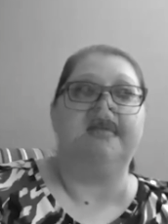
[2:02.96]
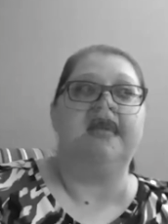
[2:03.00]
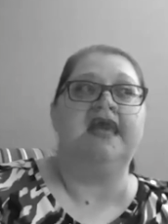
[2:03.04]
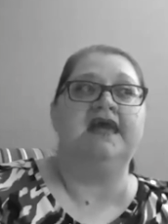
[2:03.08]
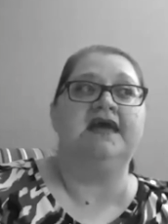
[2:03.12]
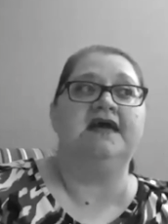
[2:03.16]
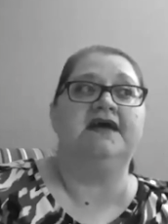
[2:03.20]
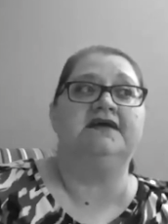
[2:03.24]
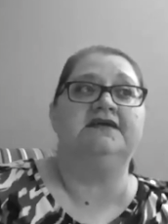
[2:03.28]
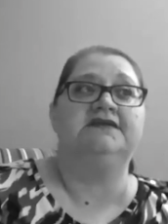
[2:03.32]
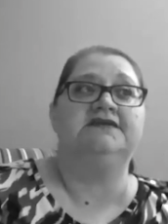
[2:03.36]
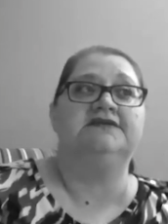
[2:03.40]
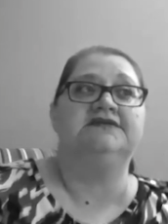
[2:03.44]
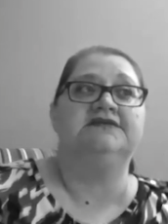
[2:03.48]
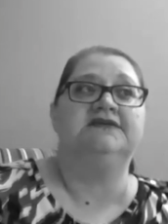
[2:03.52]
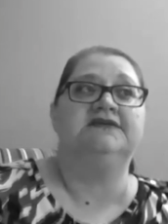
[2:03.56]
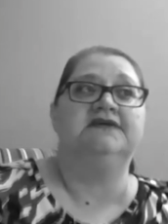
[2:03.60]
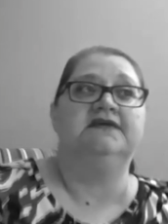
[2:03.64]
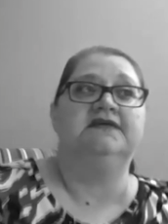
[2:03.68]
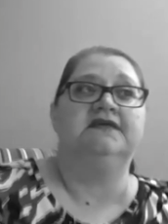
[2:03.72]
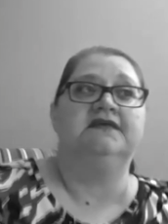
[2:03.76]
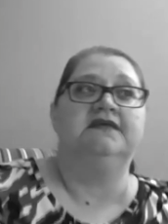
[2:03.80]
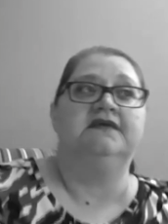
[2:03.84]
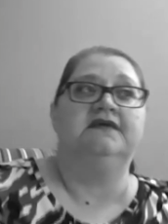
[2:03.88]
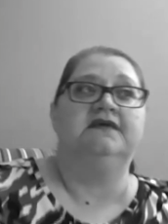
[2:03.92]
And
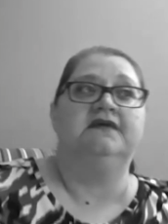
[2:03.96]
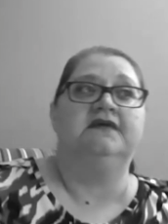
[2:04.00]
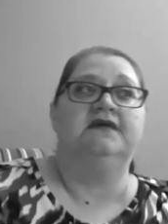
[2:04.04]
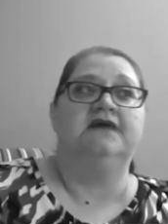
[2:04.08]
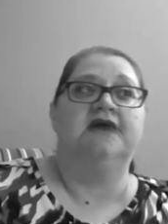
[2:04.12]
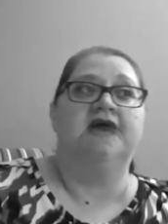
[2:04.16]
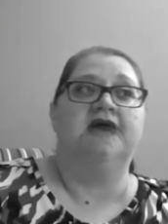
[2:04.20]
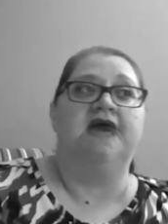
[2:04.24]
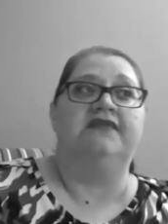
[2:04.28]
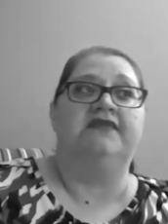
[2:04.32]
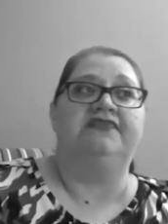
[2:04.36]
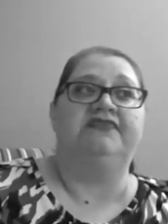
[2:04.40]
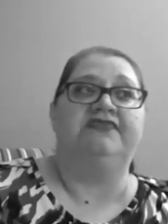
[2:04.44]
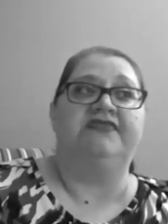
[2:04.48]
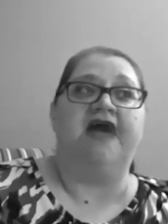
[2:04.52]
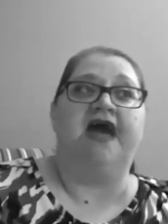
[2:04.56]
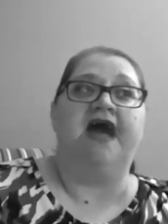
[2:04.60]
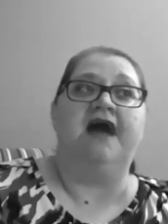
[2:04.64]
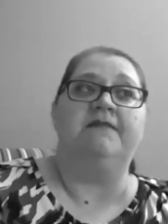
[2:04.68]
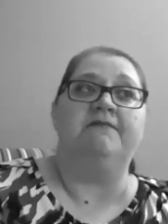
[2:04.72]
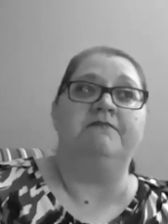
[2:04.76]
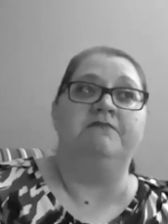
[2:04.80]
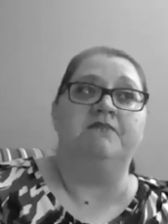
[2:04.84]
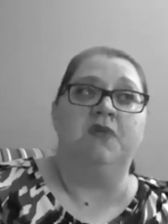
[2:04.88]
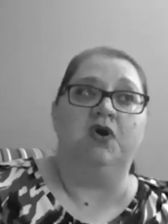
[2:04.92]
at
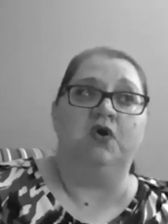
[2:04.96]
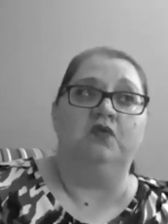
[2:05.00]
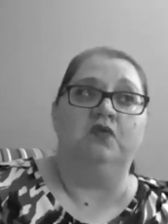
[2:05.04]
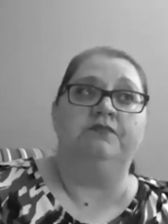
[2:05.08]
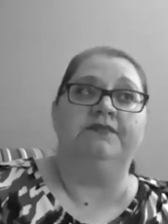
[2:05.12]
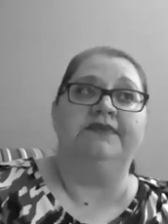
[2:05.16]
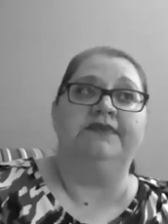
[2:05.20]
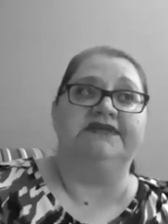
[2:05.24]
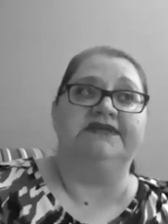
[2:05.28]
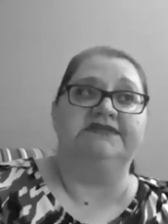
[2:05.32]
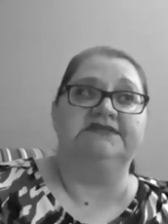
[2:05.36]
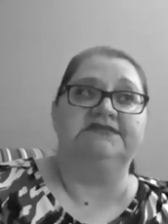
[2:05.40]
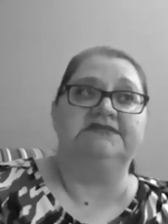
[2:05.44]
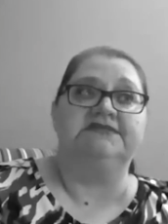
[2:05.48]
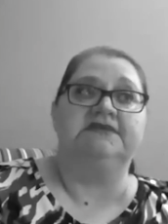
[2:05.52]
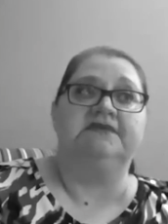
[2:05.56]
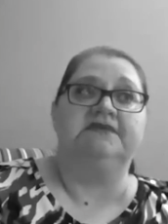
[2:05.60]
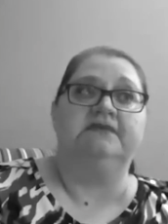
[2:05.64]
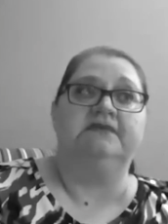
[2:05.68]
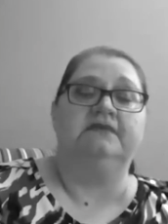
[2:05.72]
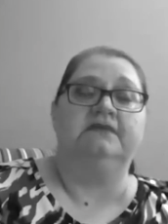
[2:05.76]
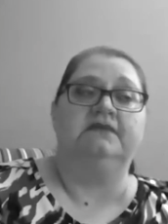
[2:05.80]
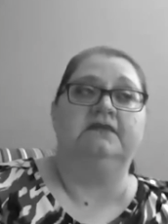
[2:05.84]
that moment,